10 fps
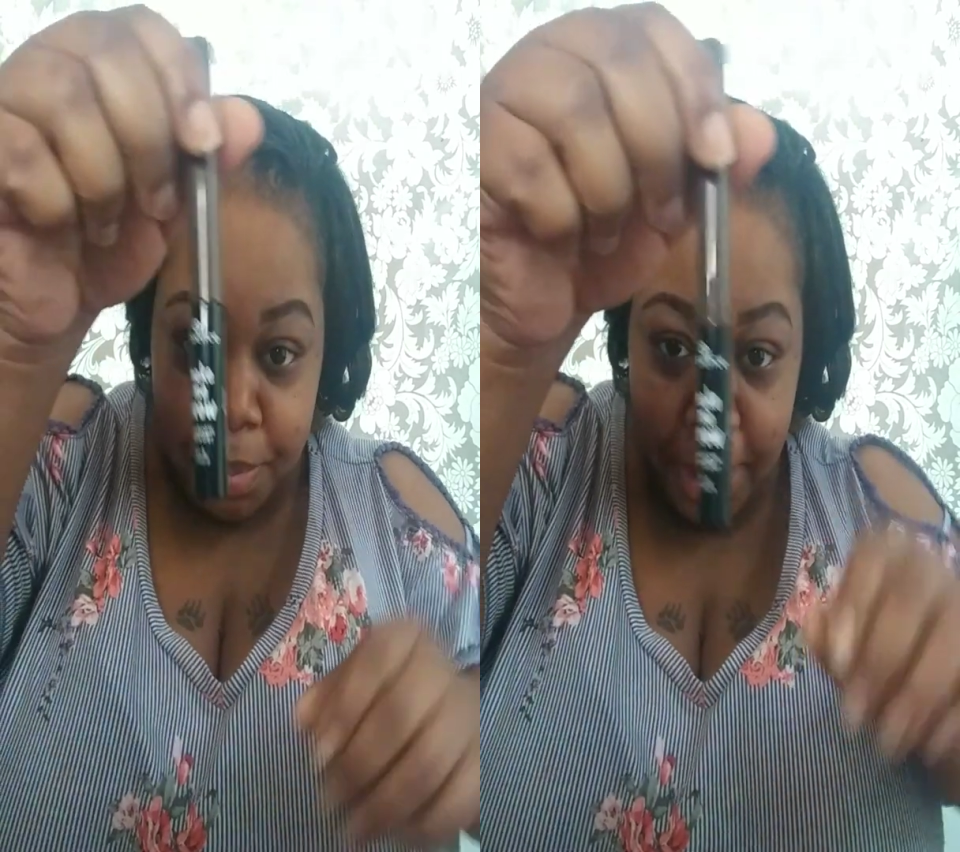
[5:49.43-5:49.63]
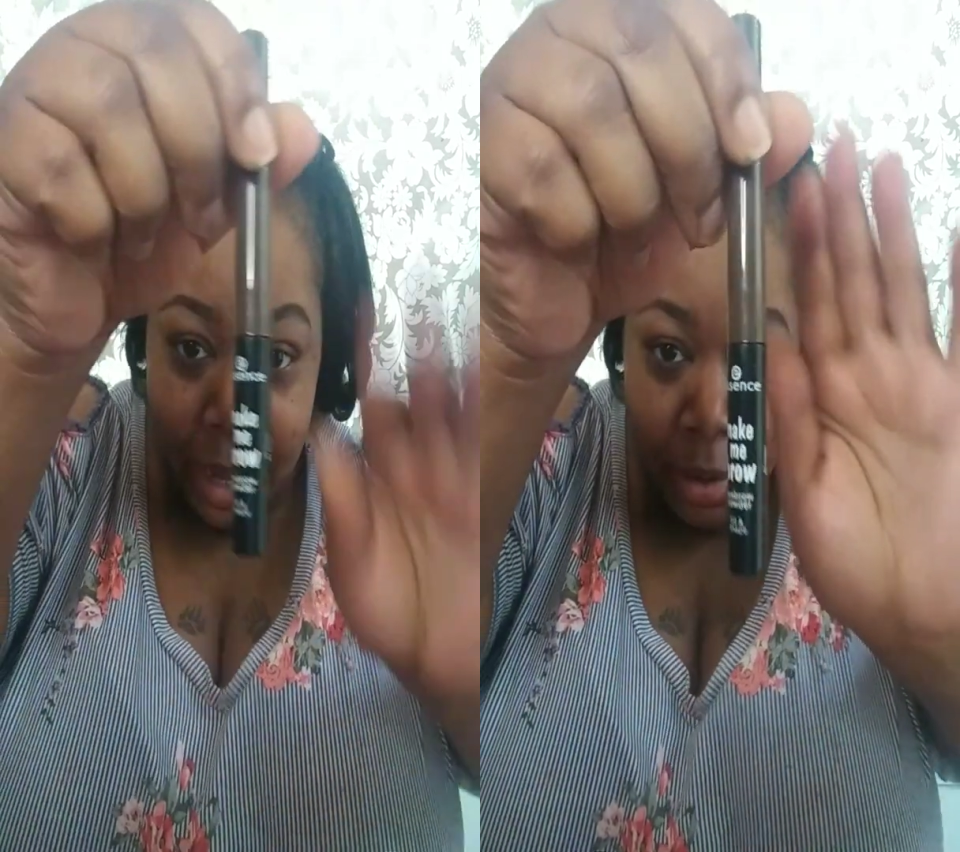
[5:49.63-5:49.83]

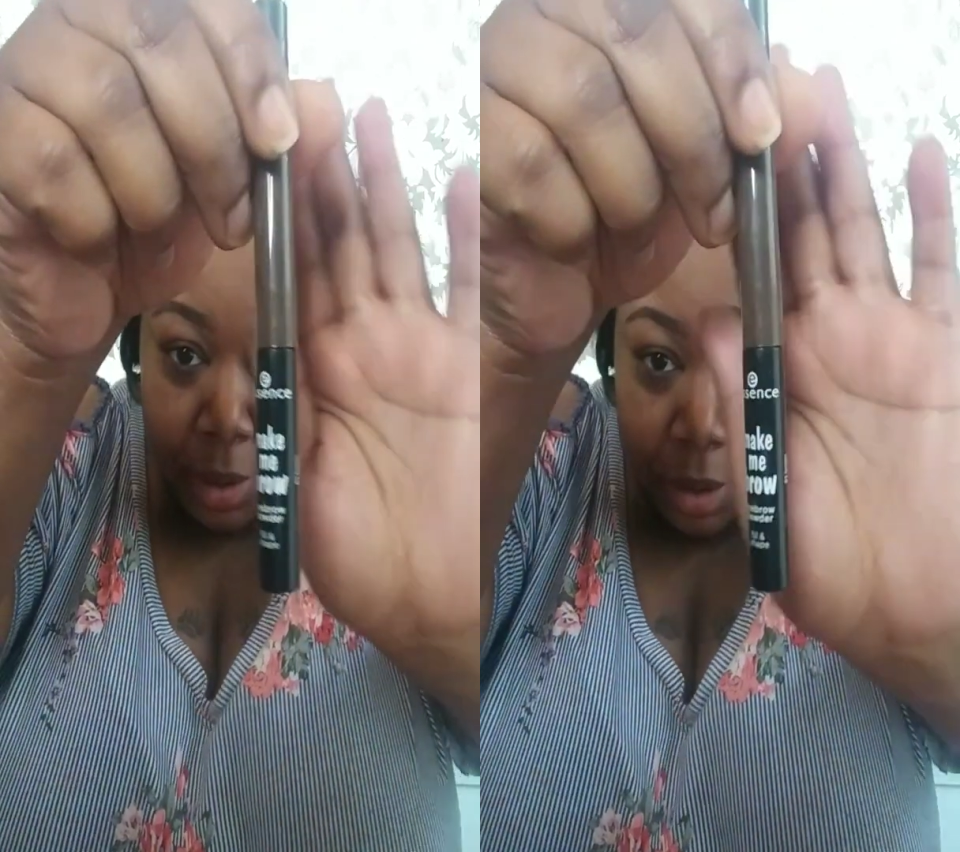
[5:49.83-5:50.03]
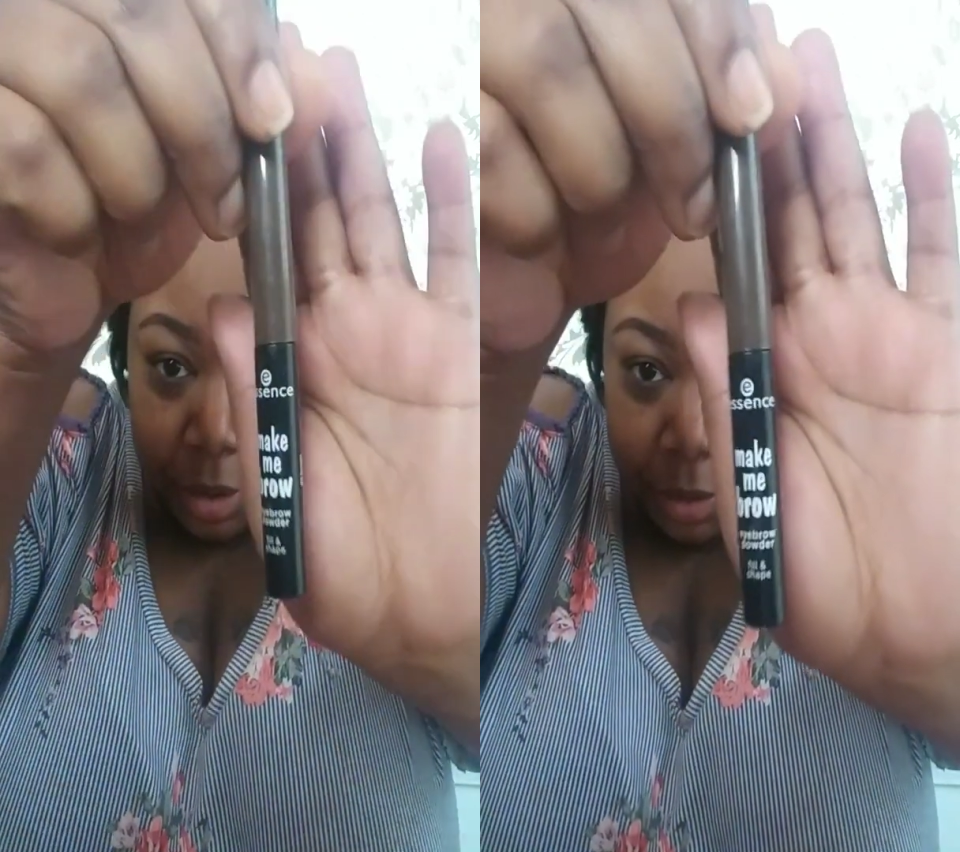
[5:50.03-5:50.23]

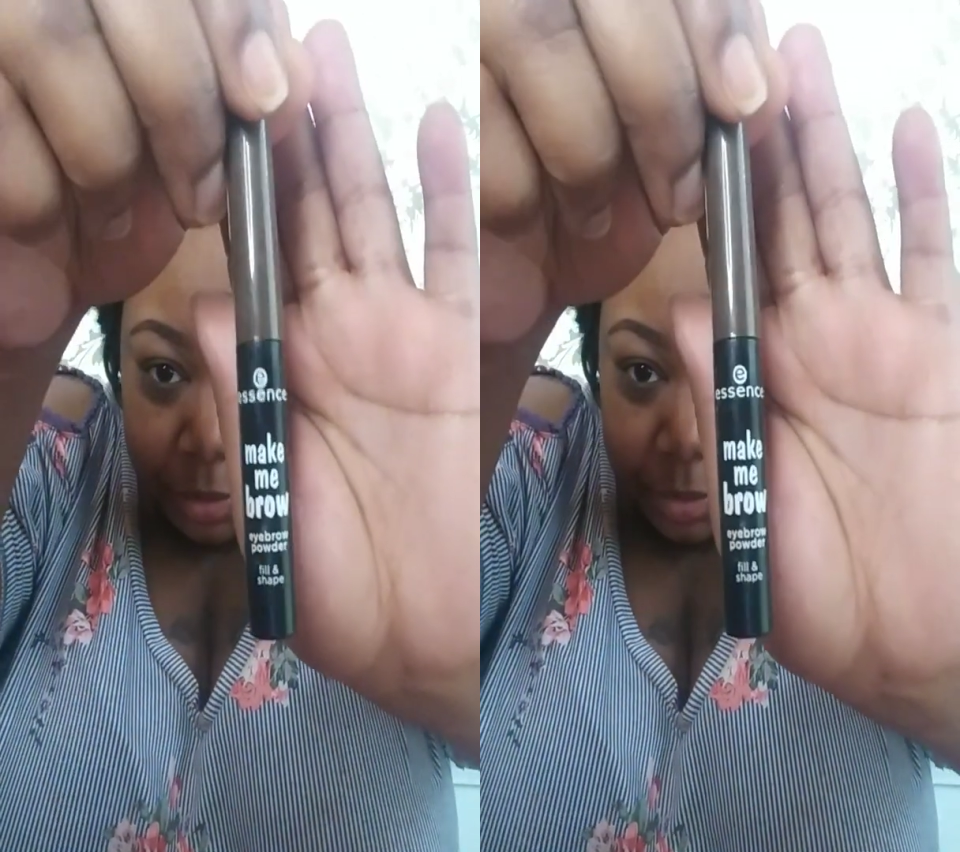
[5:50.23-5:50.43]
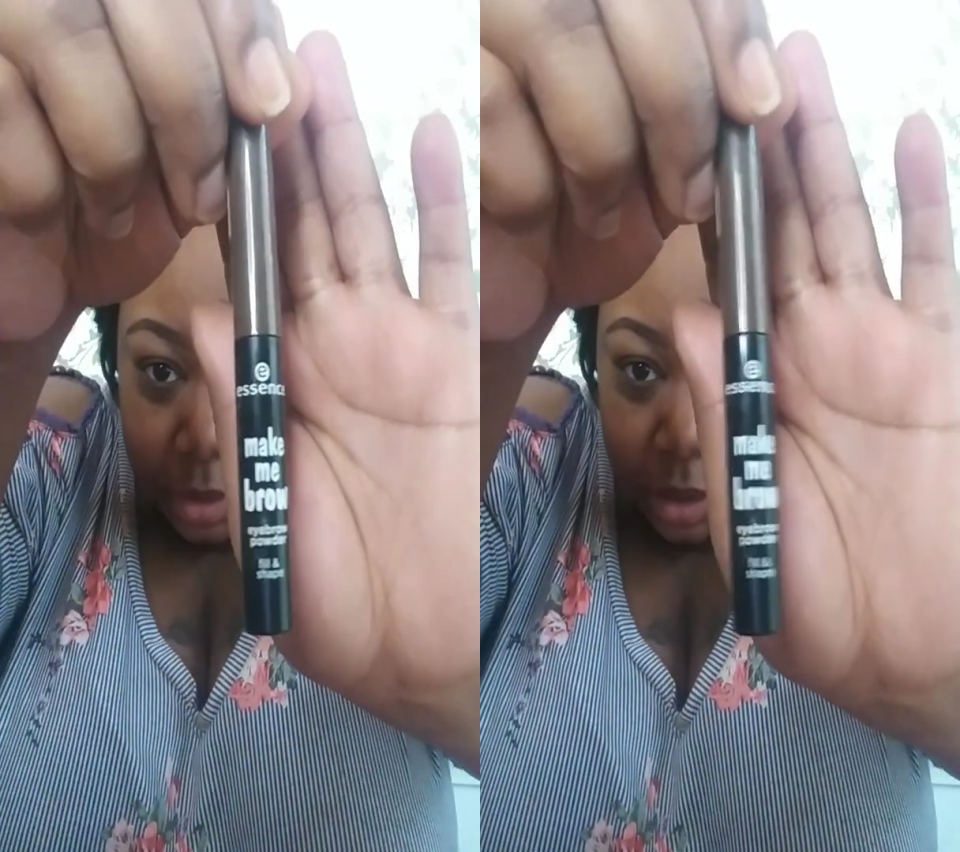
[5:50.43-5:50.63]
powder.
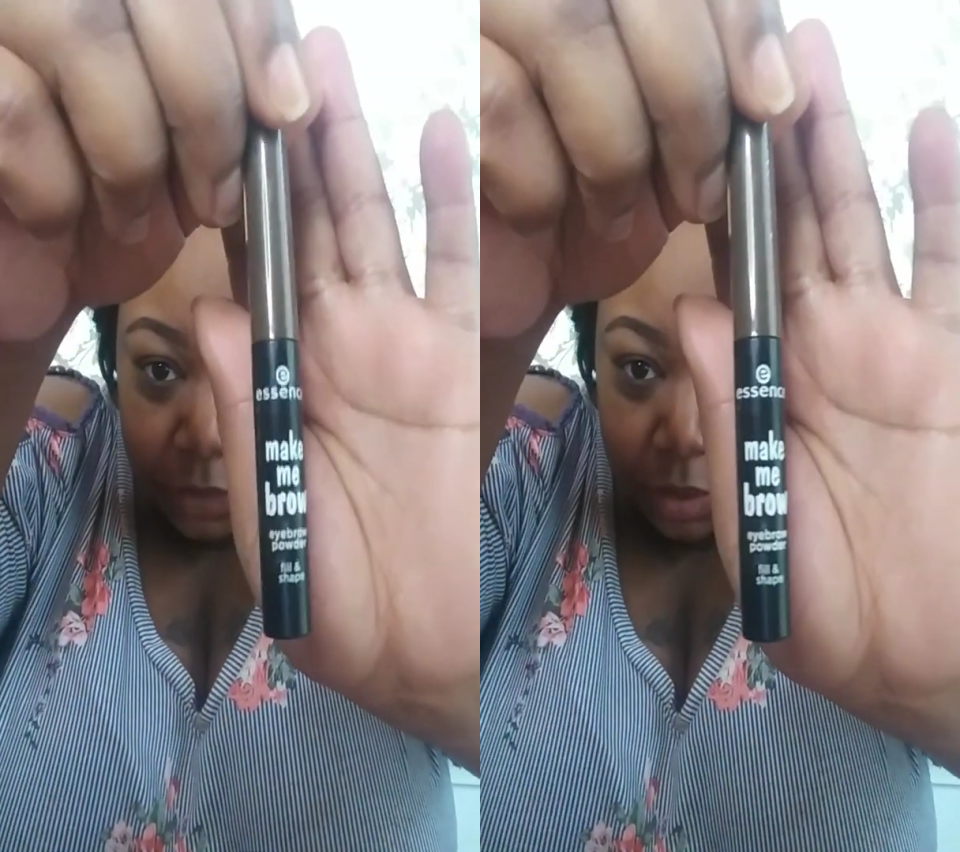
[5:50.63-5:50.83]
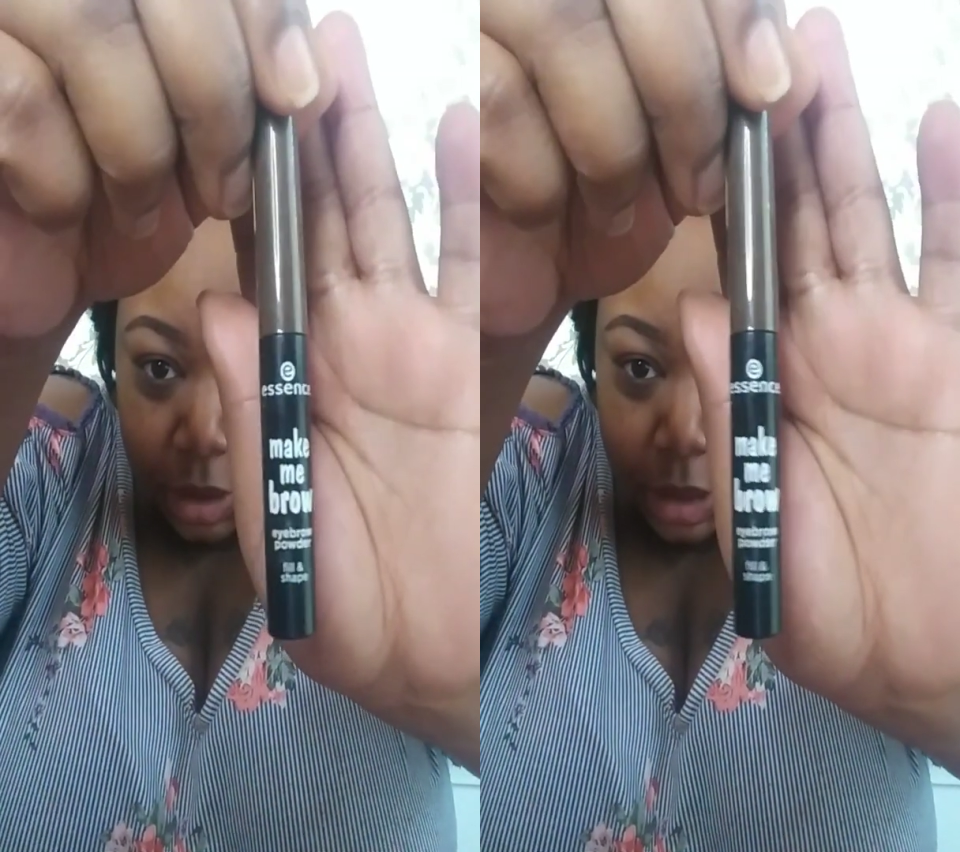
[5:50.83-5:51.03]
If you
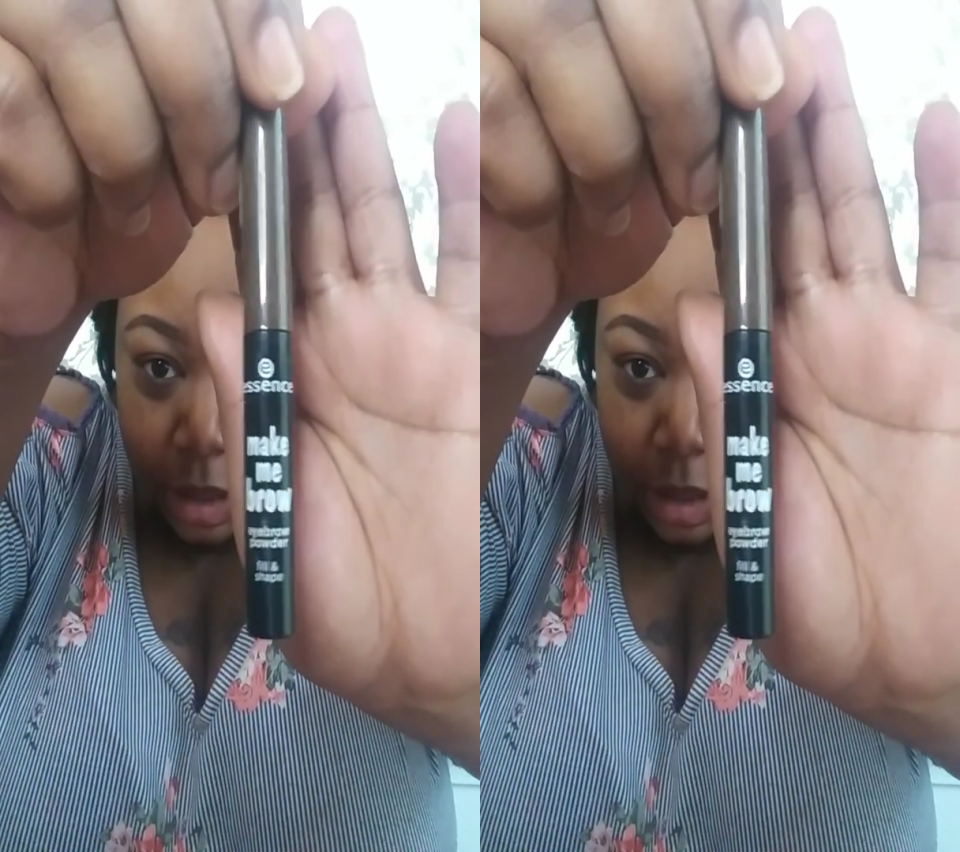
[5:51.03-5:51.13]
can see